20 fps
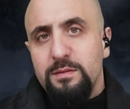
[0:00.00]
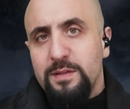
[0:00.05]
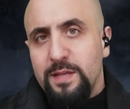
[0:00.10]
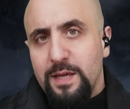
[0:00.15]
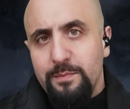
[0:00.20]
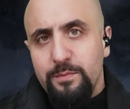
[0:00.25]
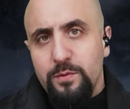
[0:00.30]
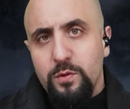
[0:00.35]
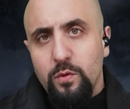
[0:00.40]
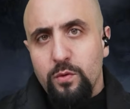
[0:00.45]

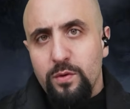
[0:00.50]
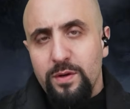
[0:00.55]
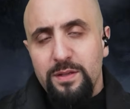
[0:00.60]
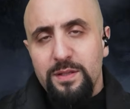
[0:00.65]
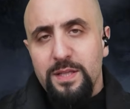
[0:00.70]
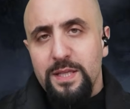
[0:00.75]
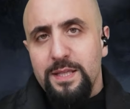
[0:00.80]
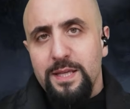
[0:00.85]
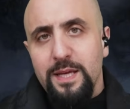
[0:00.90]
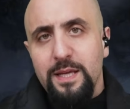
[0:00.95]
attempt or
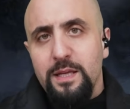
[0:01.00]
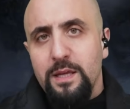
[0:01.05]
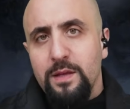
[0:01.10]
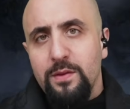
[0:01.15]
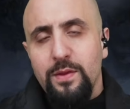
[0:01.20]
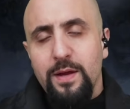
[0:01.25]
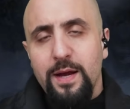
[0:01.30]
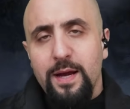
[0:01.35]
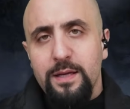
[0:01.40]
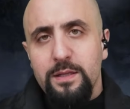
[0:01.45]

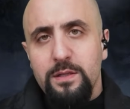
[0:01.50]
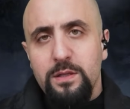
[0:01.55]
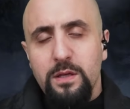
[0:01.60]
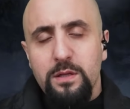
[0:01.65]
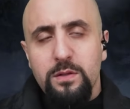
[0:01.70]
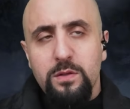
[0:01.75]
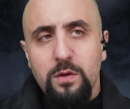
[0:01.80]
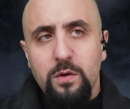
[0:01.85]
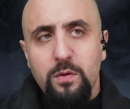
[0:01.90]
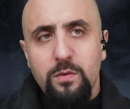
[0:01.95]
entertaining the
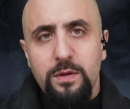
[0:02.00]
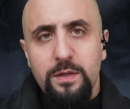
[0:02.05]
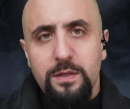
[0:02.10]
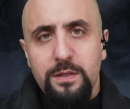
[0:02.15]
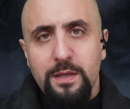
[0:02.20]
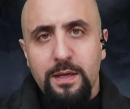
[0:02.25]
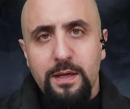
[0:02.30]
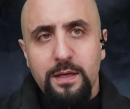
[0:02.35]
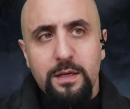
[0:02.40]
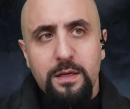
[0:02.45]
idea to go and
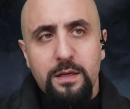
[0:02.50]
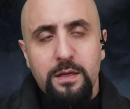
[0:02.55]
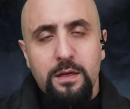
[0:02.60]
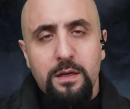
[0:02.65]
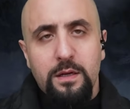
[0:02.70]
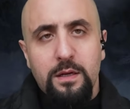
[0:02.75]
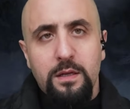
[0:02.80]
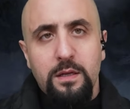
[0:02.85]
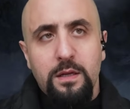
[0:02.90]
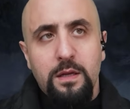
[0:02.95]
attack
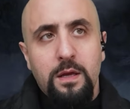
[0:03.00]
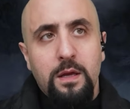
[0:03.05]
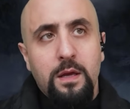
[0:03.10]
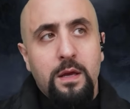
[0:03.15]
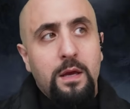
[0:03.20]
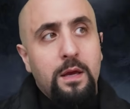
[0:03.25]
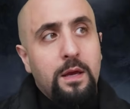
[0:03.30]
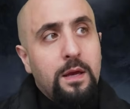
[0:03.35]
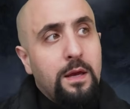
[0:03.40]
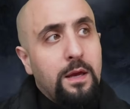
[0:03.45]
Iran.
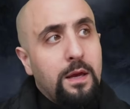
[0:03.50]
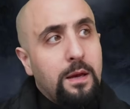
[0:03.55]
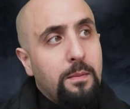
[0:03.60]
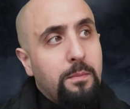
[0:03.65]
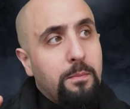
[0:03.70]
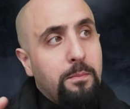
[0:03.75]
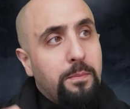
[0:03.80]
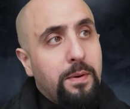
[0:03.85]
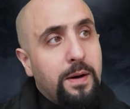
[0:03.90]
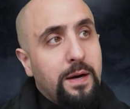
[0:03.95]

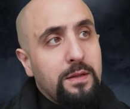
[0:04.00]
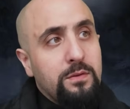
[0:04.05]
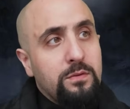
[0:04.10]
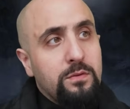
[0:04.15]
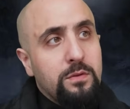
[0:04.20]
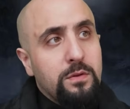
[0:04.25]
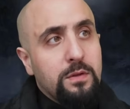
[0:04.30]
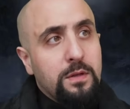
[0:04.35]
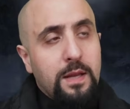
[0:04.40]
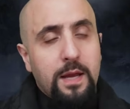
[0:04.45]

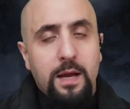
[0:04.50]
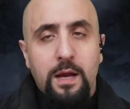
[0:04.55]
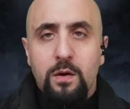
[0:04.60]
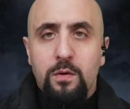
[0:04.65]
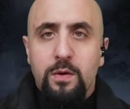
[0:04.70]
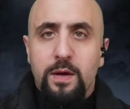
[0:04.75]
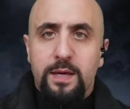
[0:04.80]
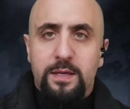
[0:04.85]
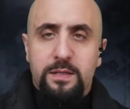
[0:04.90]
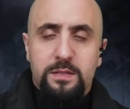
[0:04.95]
But
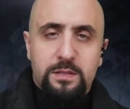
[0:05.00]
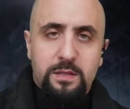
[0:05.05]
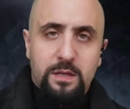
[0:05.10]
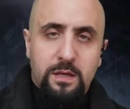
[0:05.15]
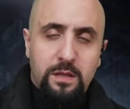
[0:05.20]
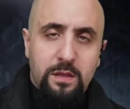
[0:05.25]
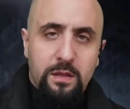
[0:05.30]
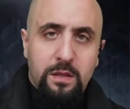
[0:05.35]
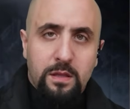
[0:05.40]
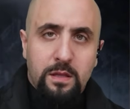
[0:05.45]
now
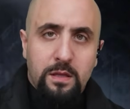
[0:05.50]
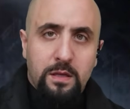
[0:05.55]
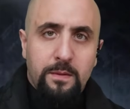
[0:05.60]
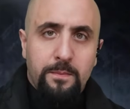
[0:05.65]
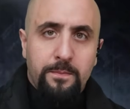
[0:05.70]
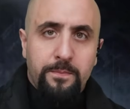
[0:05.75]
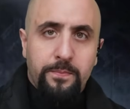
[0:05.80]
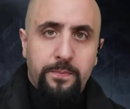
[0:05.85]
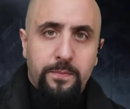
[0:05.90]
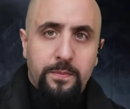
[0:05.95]
Hegseth
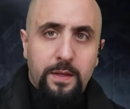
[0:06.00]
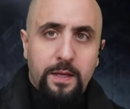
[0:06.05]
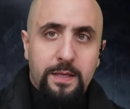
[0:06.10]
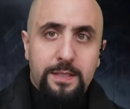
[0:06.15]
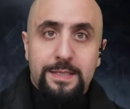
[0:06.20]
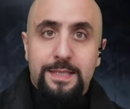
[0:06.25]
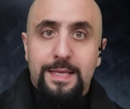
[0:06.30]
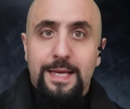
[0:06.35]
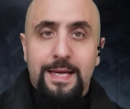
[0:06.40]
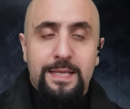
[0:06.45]

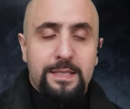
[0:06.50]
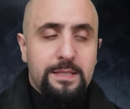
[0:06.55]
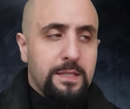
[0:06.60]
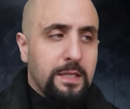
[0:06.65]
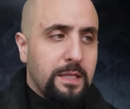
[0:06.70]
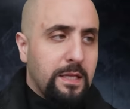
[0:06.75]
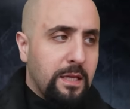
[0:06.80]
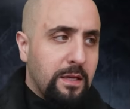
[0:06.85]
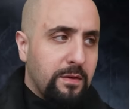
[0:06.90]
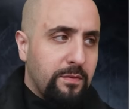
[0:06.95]
is
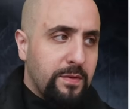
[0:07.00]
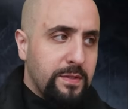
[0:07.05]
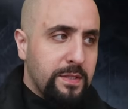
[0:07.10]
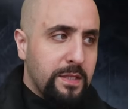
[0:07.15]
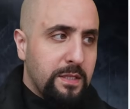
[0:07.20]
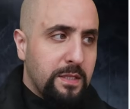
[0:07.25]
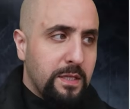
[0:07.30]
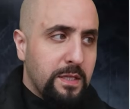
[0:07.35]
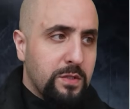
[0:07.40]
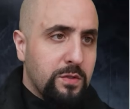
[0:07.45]
canceling a
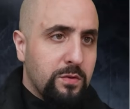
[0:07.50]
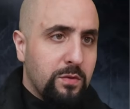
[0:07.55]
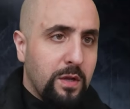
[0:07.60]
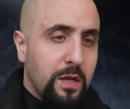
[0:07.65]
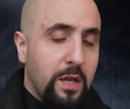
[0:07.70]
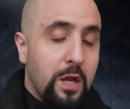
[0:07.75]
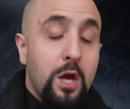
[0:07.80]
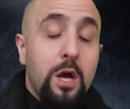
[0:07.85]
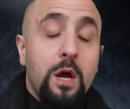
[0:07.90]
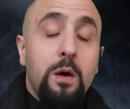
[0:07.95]
visit to
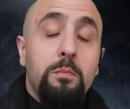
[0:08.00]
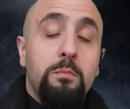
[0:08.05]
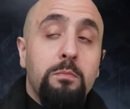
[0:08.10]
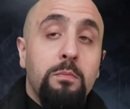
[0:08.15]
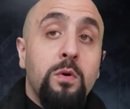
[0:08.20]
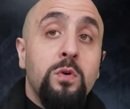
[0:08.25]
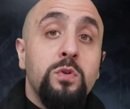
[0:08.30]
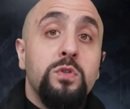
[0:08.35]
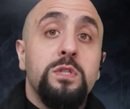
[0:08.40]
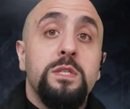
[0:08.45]
Israel,
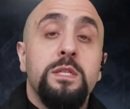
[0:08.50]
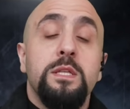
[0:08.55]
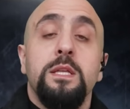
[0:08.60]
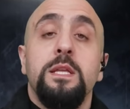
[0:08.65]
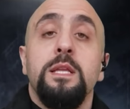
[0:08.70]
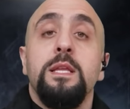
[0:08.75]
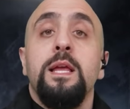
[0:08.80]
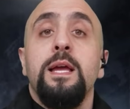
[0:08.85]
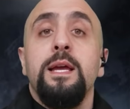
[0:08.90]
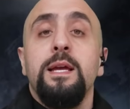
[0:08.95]

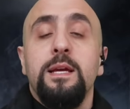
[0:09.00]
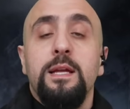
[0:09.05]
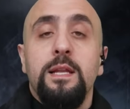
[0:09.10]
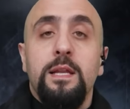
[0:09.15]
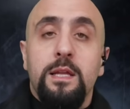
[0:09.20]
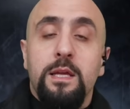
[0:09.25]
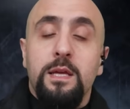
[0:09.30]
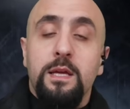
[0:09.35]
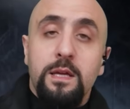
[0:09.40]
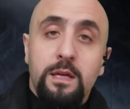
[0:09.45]
most
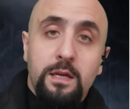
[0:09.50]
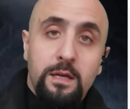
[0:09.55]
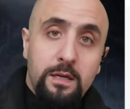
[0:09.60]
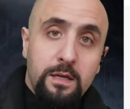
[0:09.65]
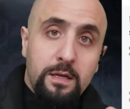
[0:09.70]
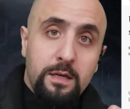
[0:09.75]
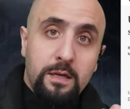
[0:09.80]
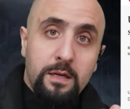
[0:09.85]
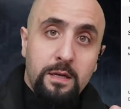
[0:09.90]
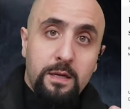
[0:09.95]
likely
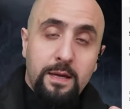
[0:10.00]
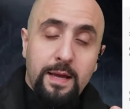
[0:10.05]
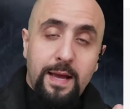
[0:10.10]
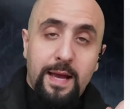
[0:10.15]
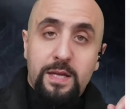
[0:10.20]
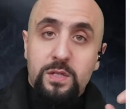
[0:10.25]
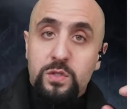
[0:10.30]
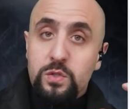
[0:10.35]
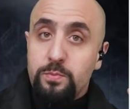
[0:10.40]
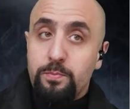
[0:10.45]

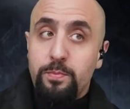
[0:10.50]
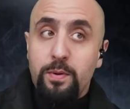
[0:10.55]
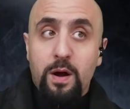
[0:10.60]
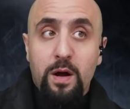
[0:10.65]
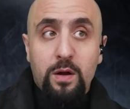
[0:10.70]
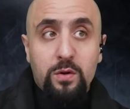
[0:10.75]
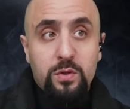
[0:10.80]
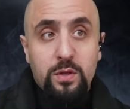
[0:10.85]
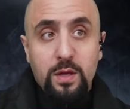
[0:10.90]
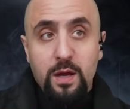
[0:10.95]
as
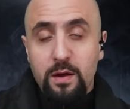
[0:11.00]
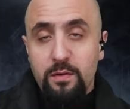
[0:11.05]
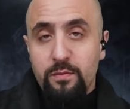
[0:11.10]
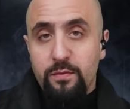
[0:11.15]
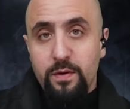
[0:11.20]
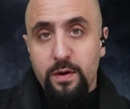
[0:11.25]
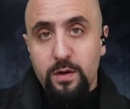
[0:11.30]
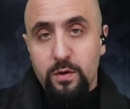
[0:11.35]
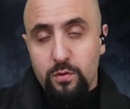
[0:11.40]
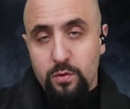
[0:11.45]
part
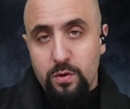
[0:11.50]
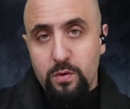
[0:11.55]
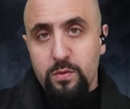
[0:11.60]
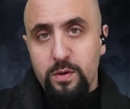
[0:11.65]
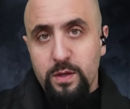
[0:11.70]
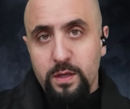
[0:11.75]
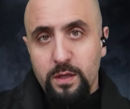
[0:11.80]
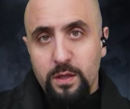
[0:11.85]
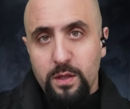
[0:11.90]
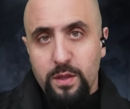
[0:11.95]
of a
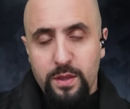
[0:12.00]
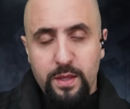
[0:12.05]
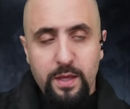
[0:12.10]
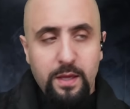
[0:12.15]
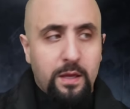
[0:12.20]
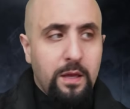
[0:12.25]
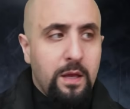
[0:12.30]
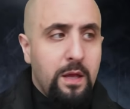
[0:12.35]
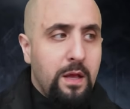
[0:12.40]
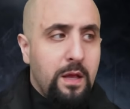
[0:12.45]
growing
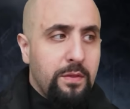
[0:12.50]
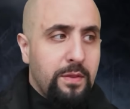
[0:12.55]
thing